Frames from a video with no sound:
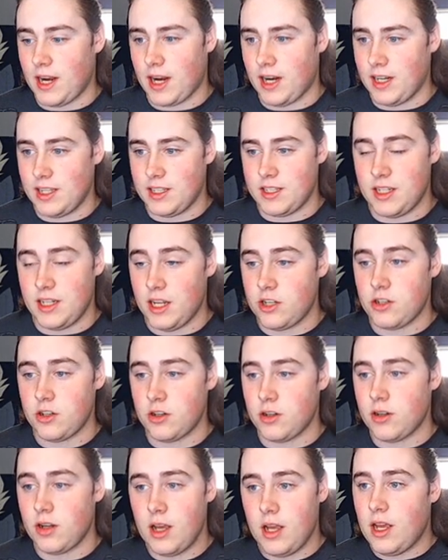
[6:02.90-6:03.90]
attack on his
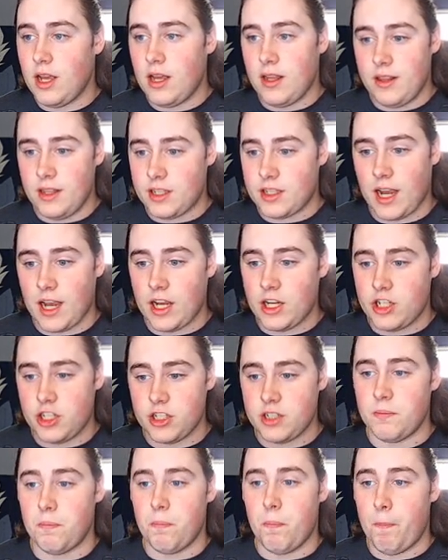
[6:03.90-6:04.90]
additional. This
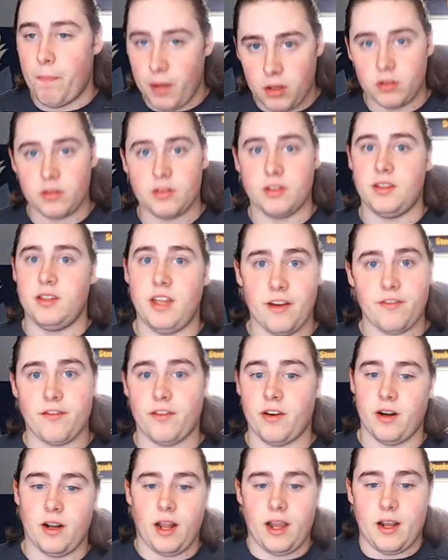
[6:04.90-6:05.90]
guy's just built
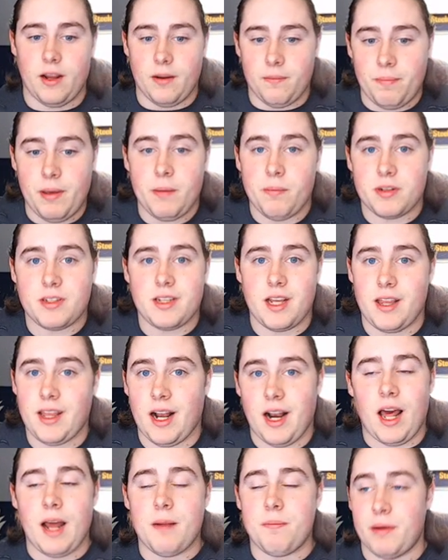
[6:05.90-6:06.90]
different. Like, people
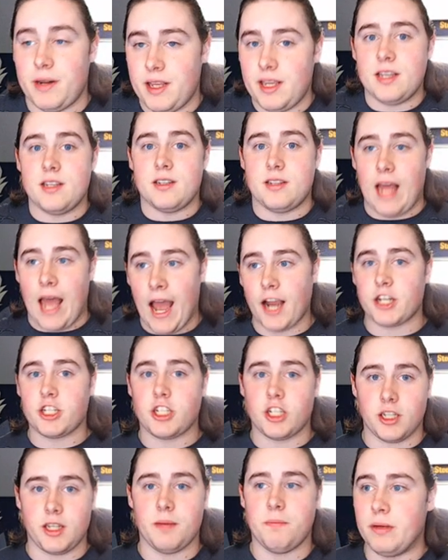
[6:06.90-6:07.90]
say that a lot, but he is
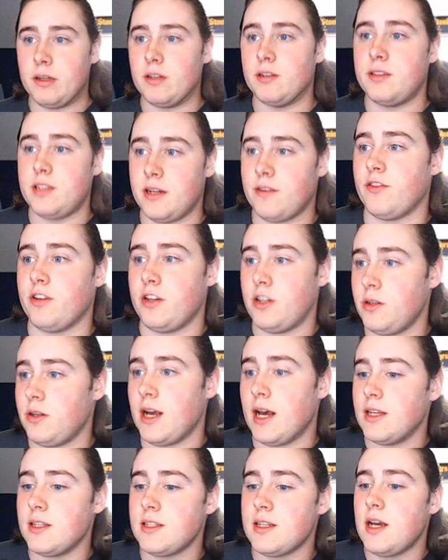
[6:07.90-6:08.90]
actually built different,
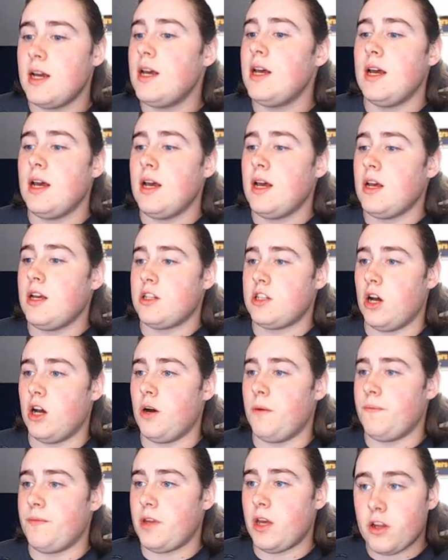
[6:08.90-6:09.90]
you guys.
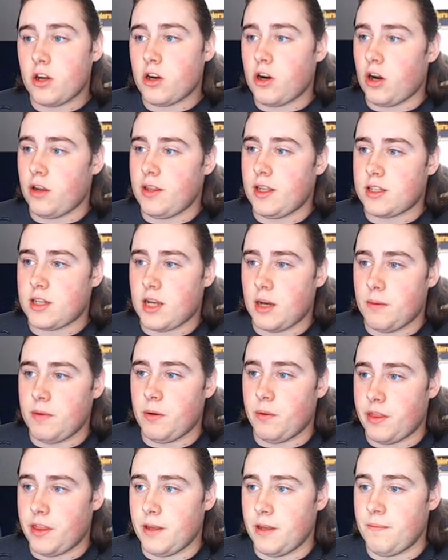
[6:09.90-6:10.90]
So the other card
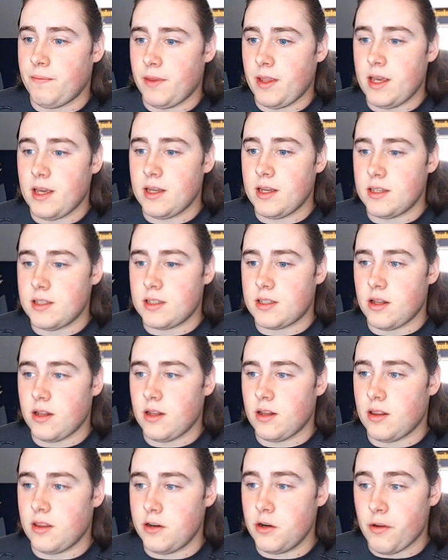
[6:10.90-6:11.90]
coming with him
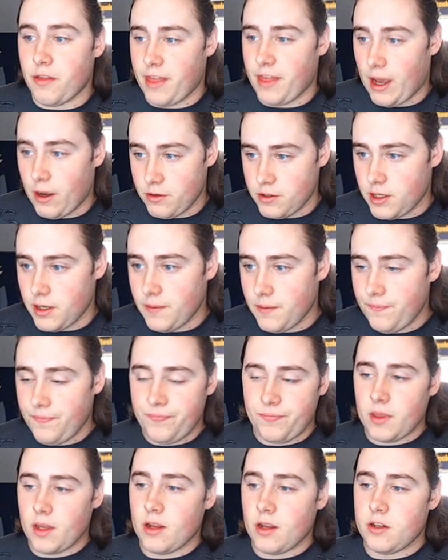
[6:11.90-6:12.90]
is the new Thouser.
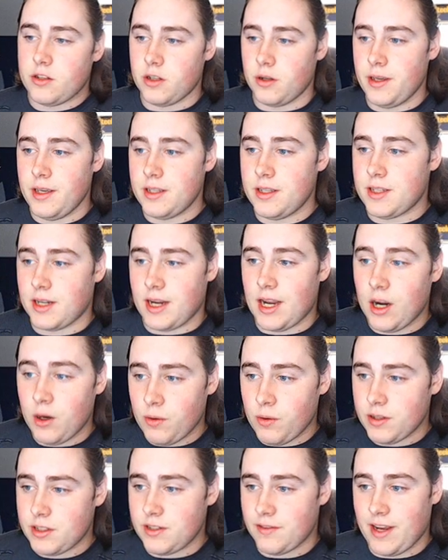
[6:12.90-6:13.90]
So he's a
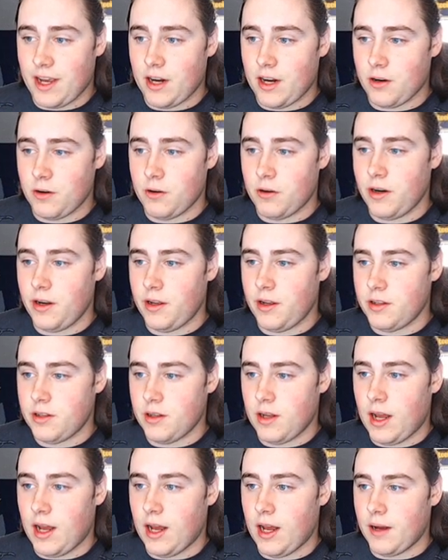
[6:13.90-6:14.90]
Conquest of
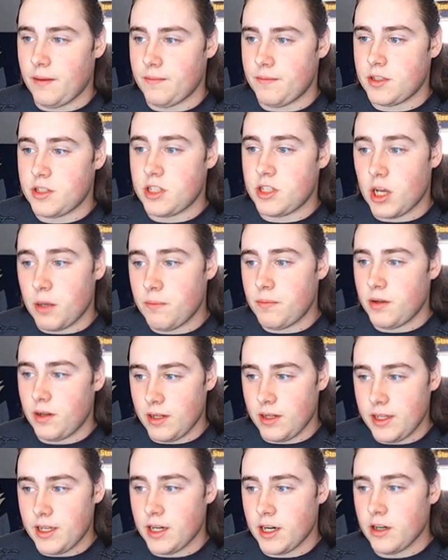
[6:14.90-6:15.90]
Category sub
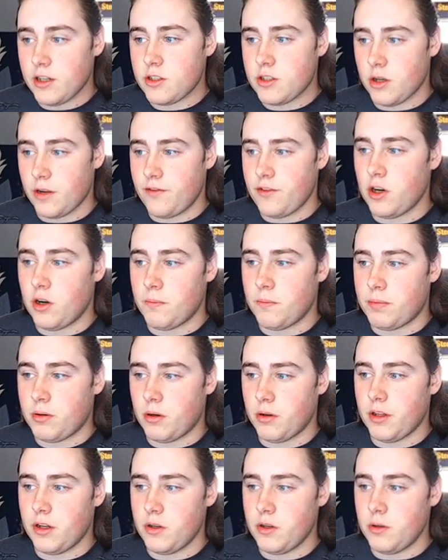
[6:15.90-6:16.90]
leader. So if you
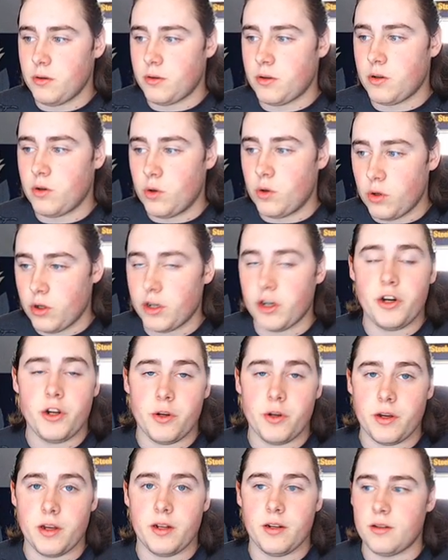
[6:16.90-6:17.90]
don't pull the new
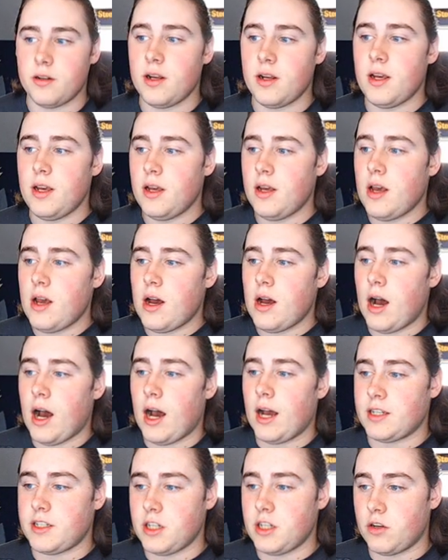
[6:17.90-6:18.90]
cooler, you can
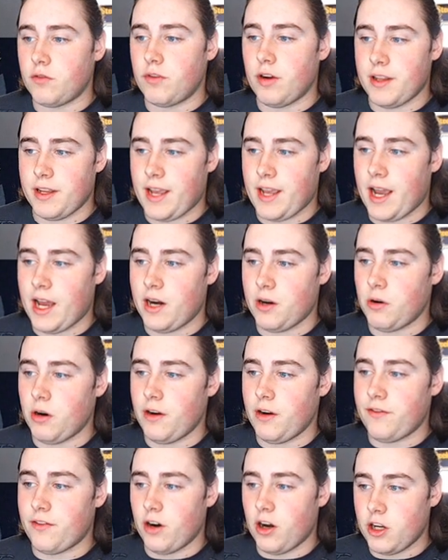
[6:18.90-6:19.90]
still run the
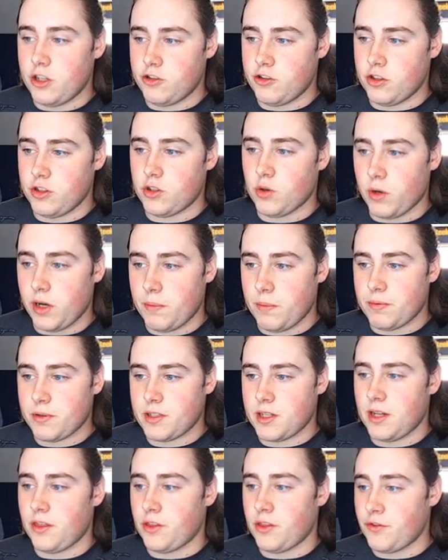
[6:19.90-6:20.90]
category for
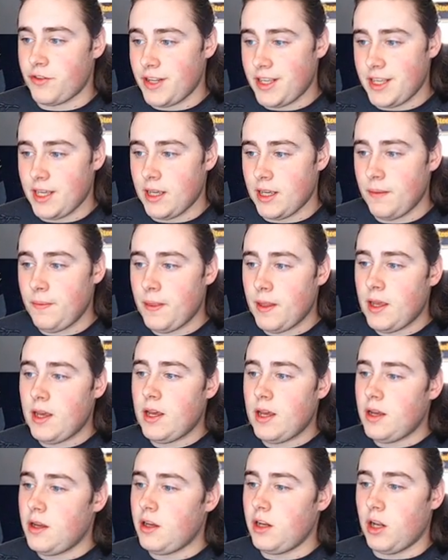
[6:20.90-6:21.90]
120% in 3 key.
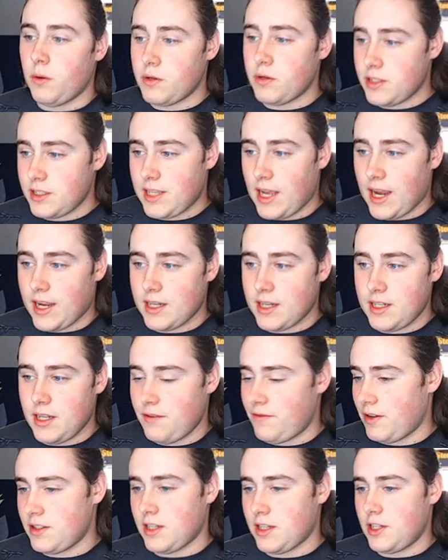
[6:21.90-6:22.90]
He lowers attack
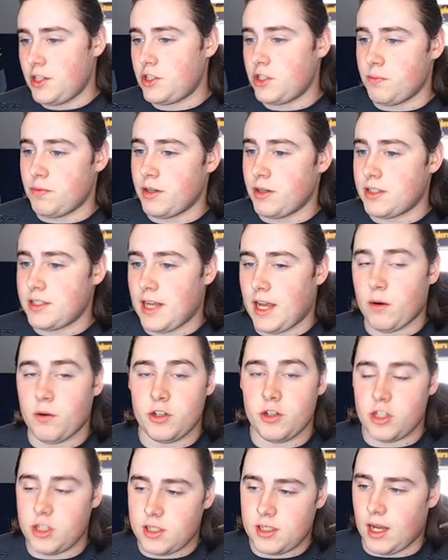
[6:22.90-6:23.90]
and defense on his super
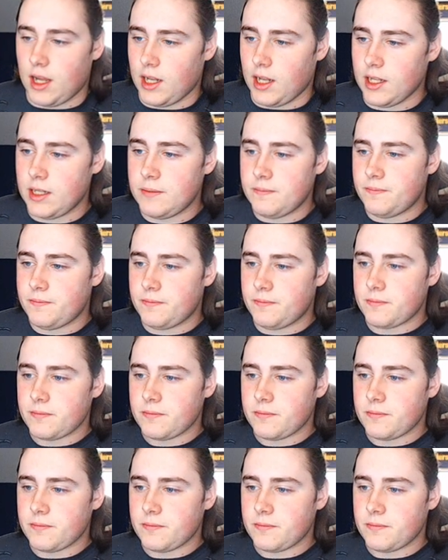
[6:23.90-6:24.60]
attack, which is solid.